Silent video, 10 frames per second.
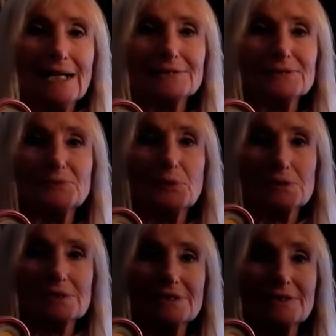
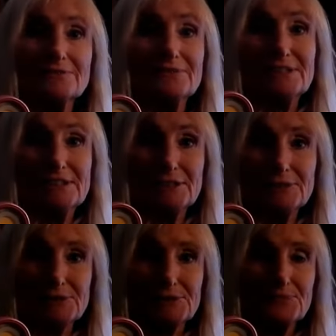underwater
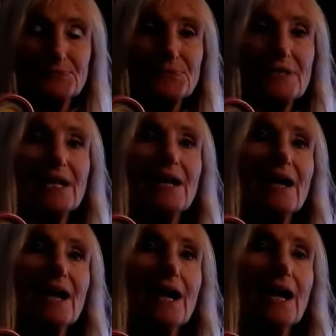videos.
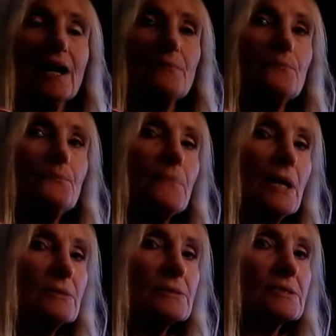
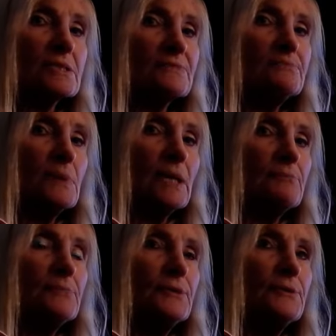Most of my
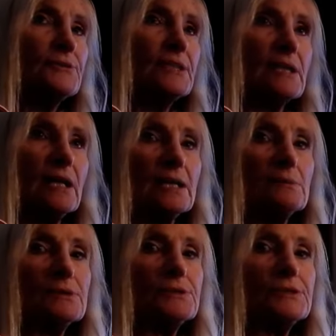music I
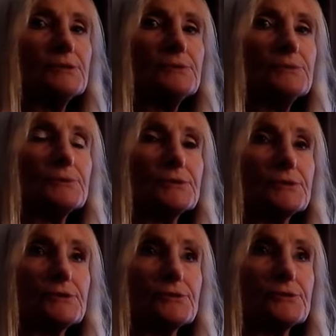will use
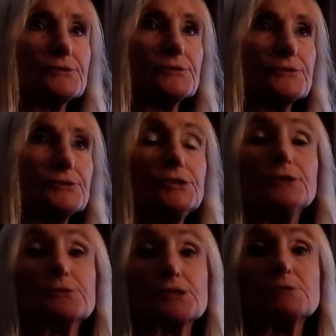
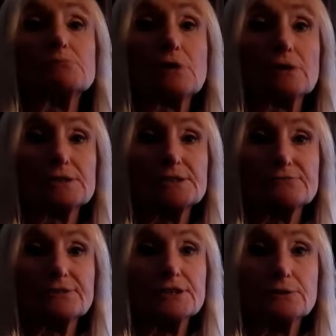YouTube
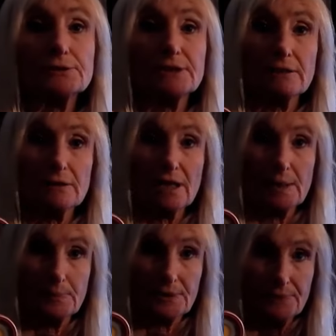royalty-free audio
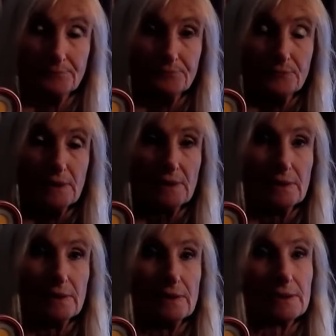library.
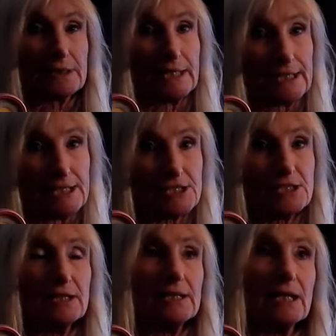
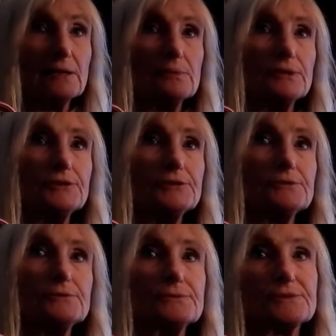Occasionally I will
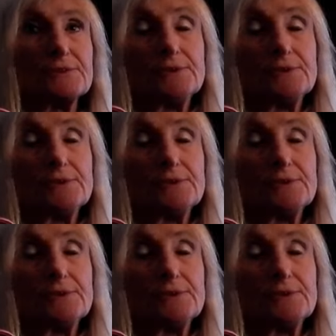use